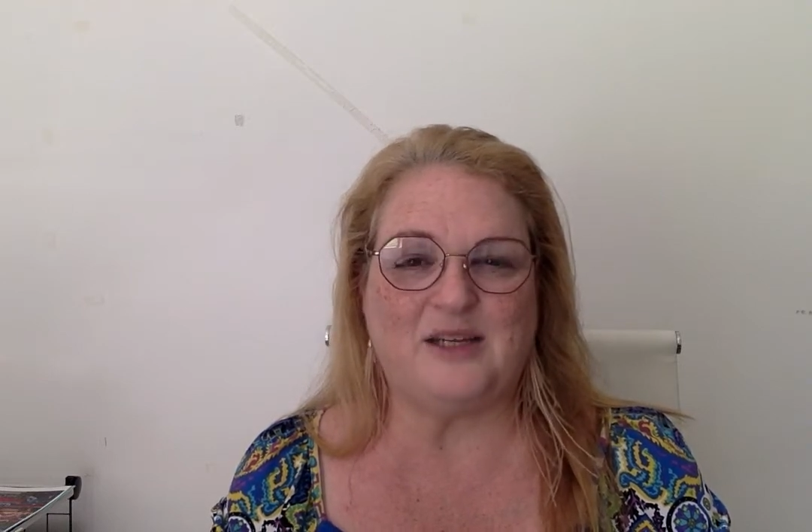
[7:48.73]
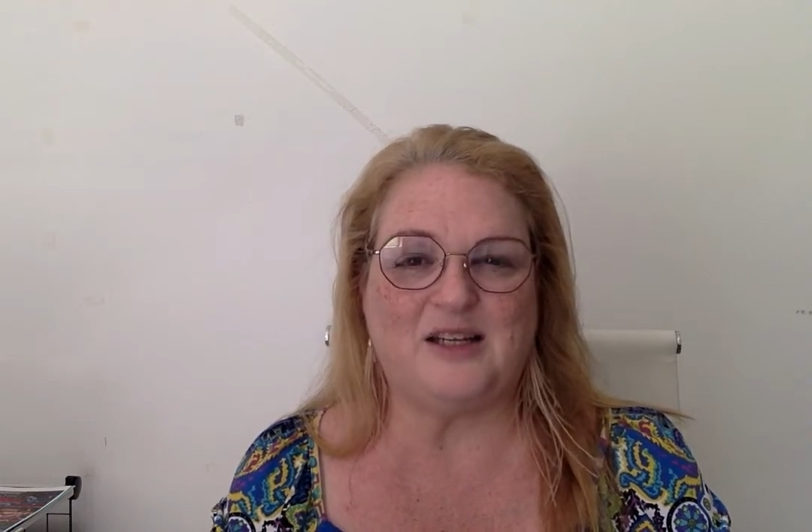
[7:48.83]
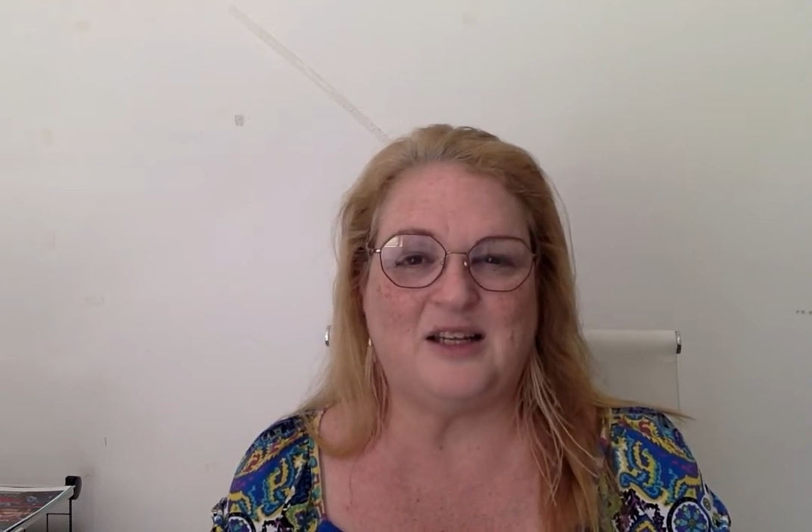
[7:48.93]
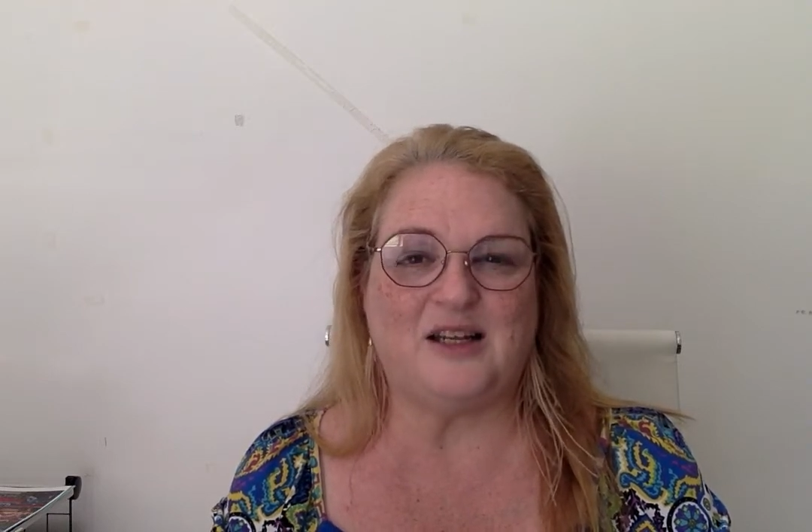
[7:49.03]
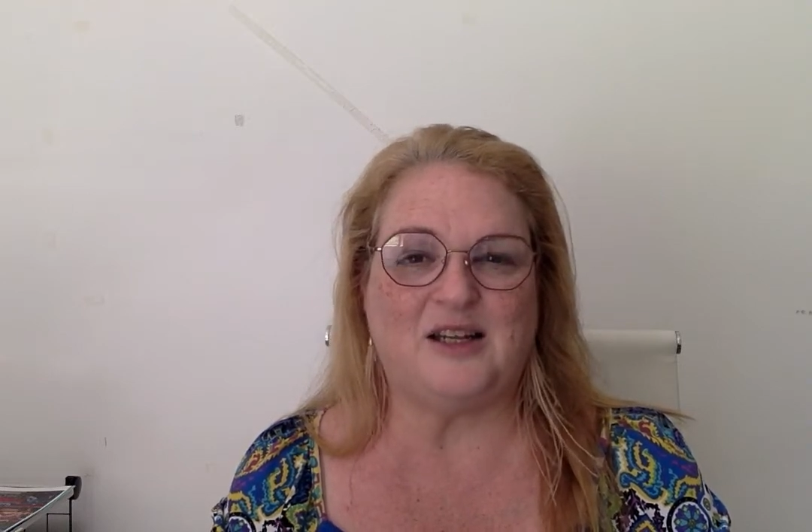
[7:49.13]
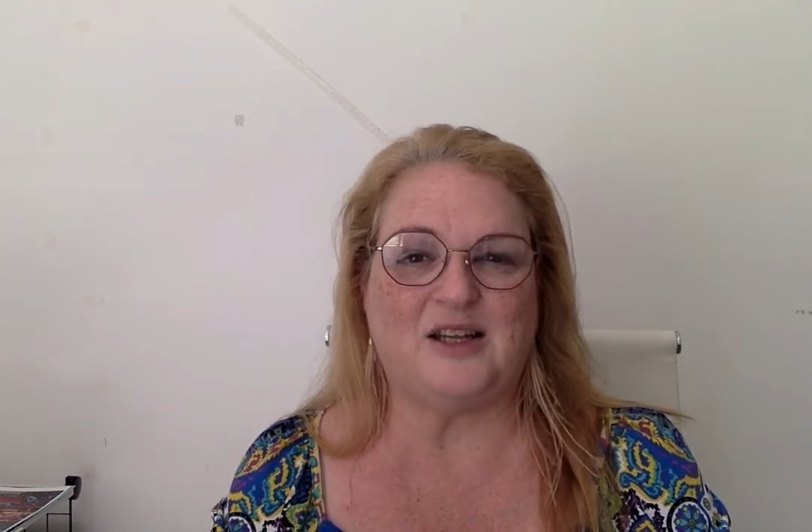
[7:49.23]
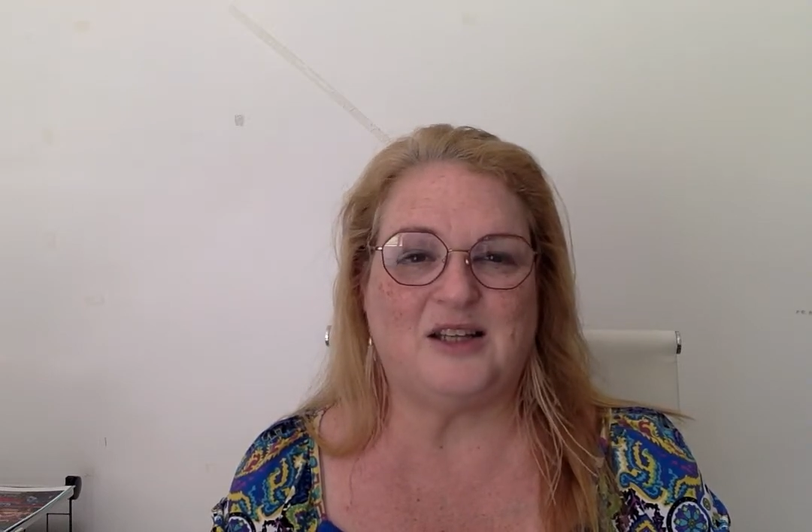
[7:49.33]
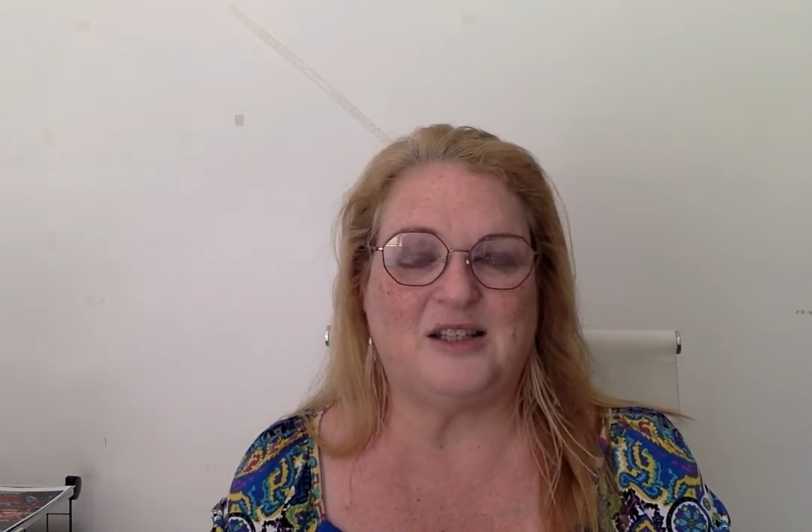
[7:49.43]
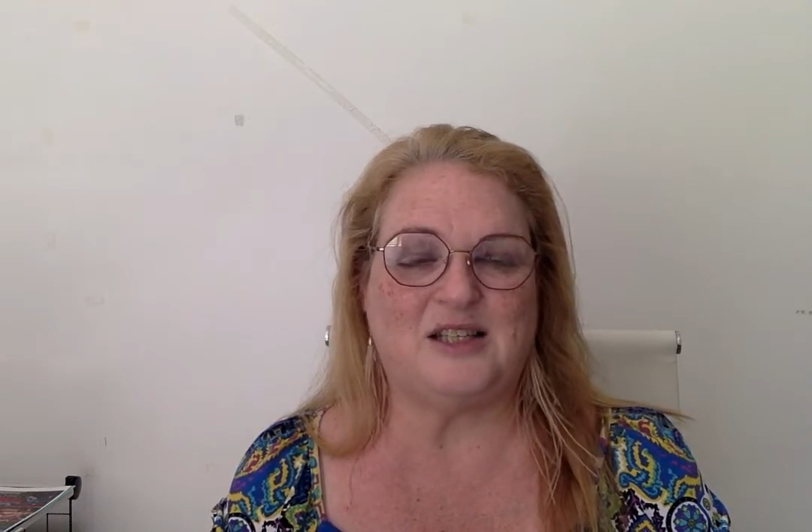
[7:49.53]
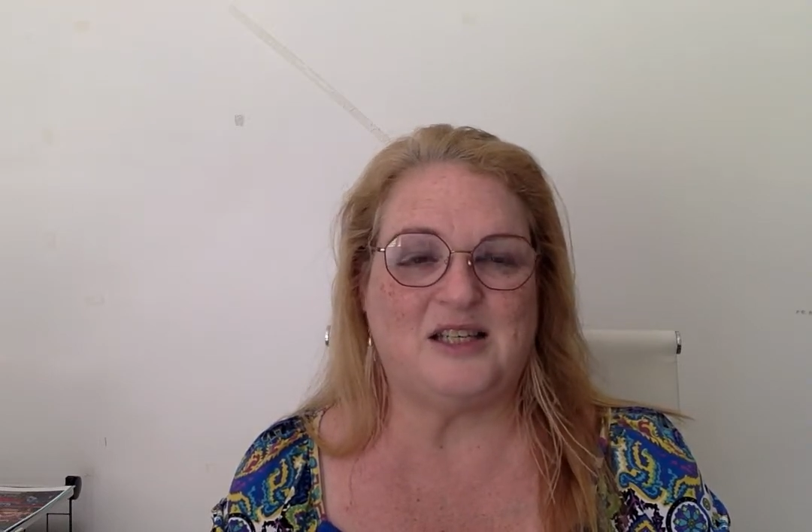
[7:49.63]
need
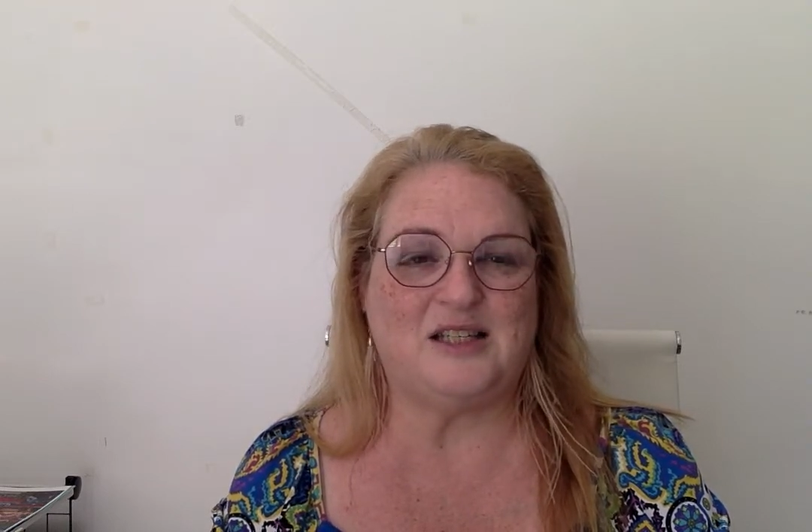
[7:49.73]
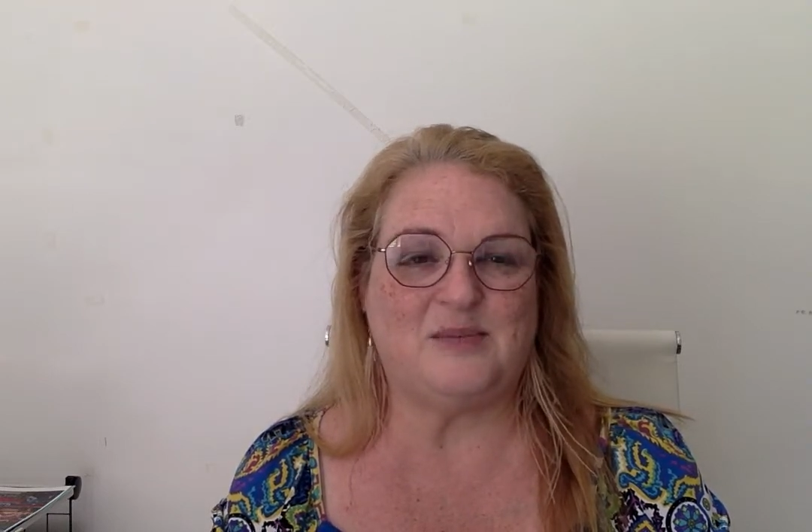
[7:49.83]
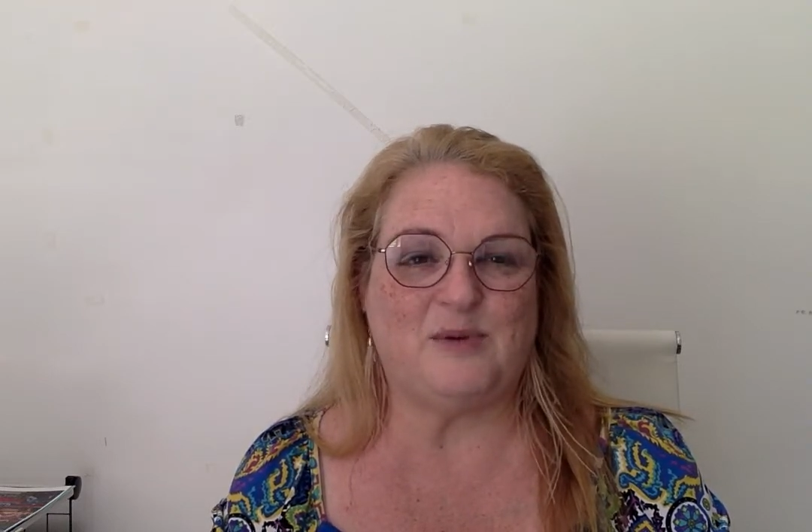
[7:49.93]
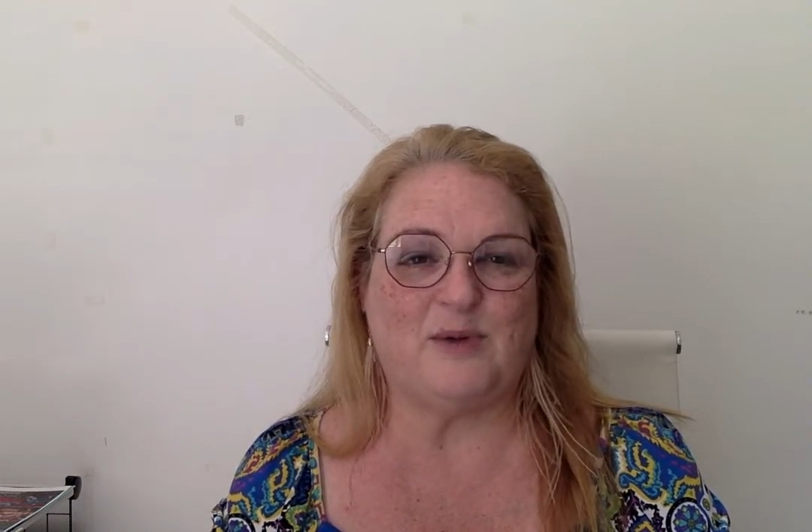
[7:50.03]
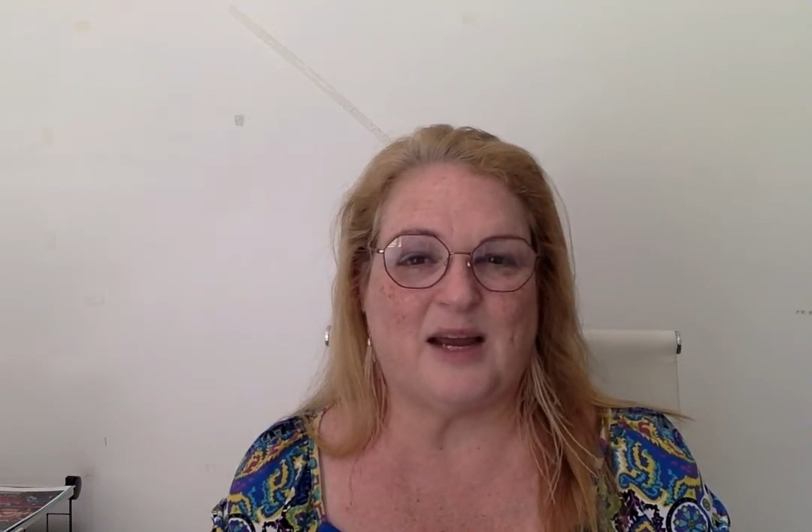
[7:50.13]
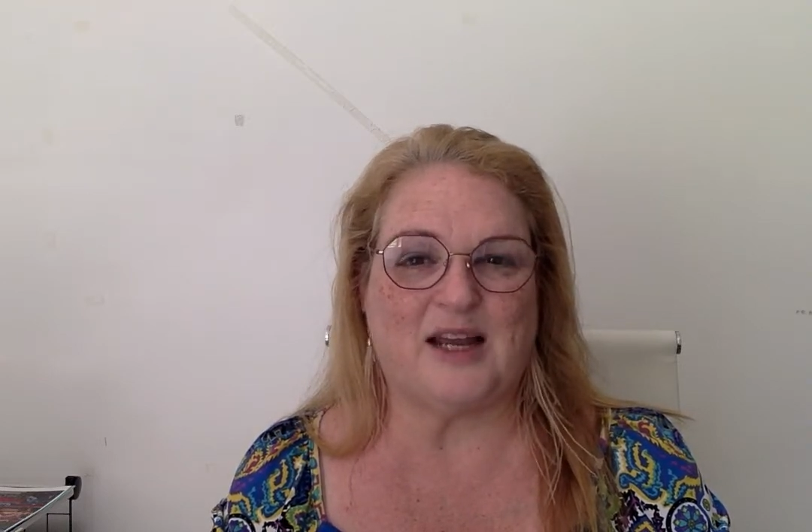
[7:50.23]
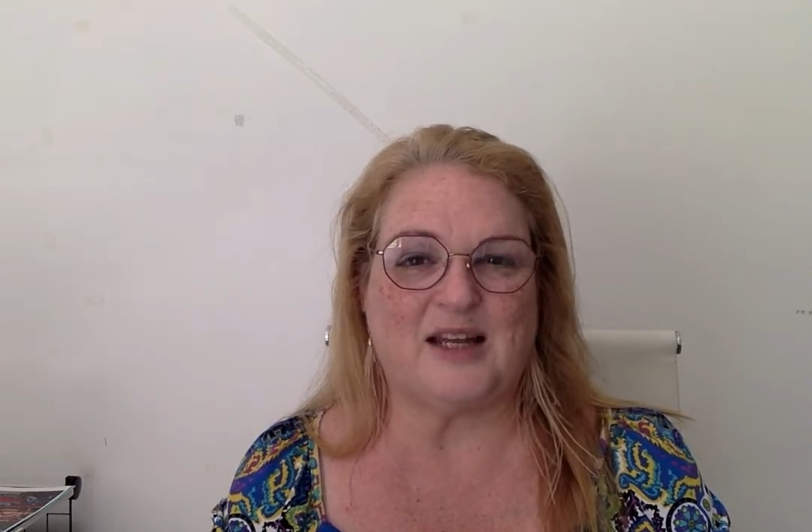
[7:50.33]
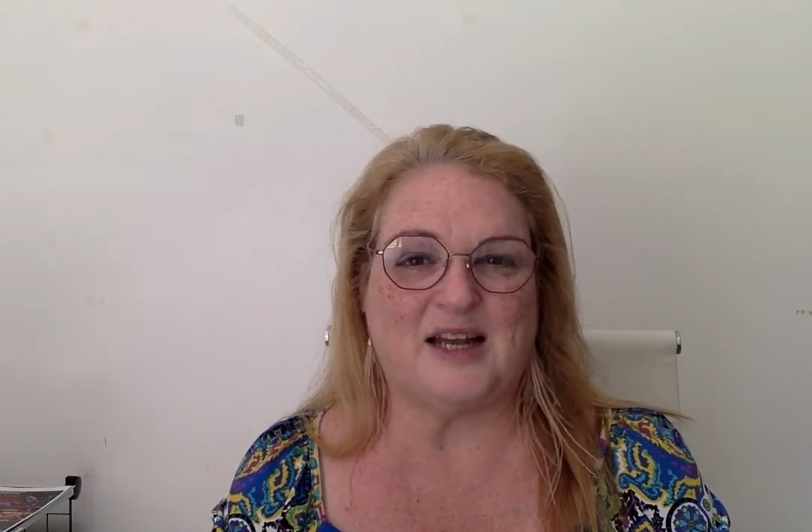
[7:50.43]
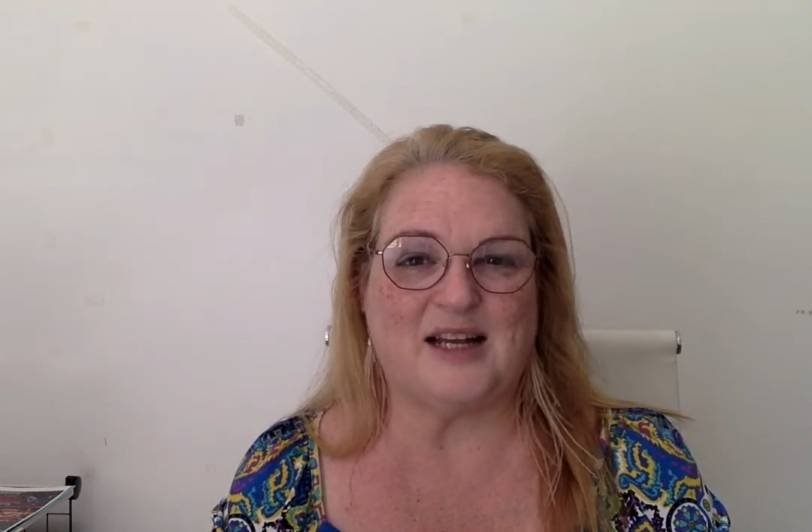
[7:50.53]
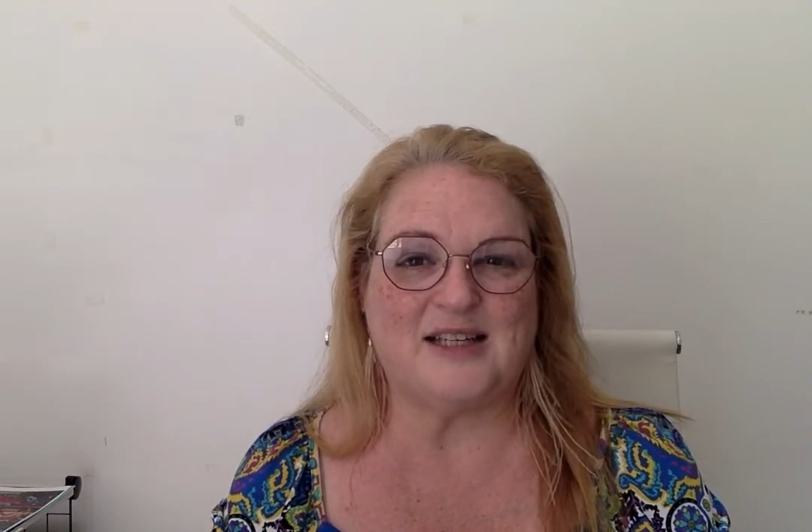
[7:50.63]
to be
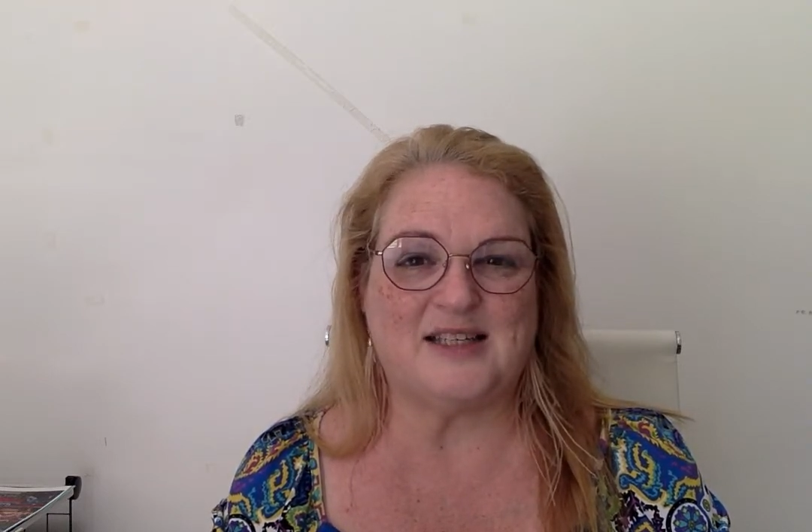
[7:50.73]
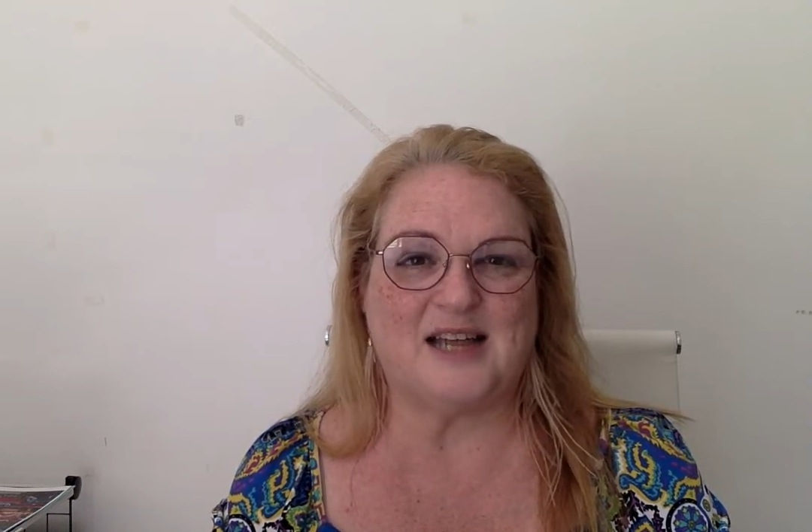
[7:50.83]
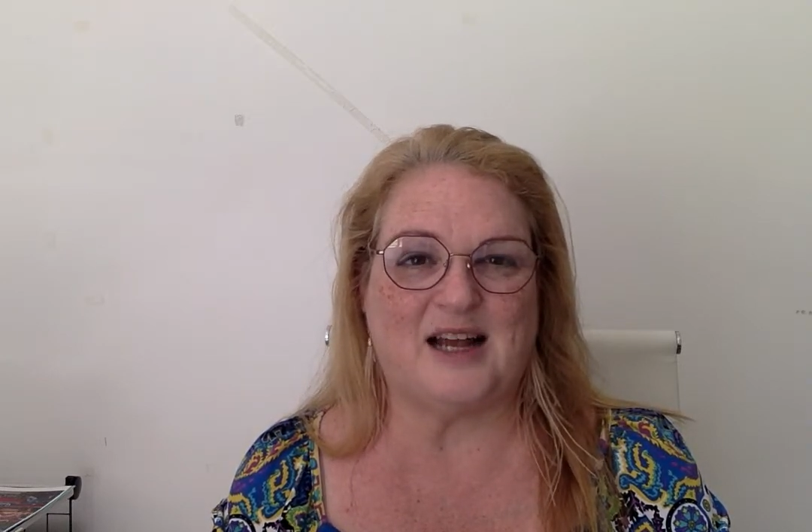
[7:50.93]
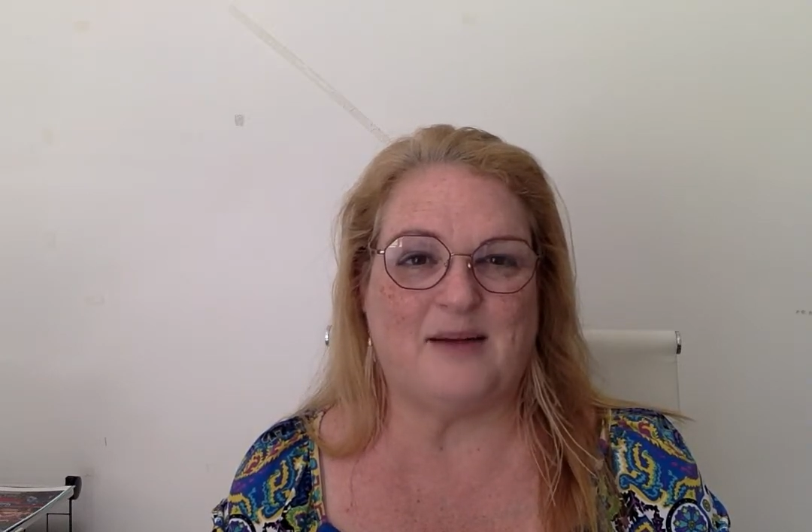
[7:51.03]
recognized.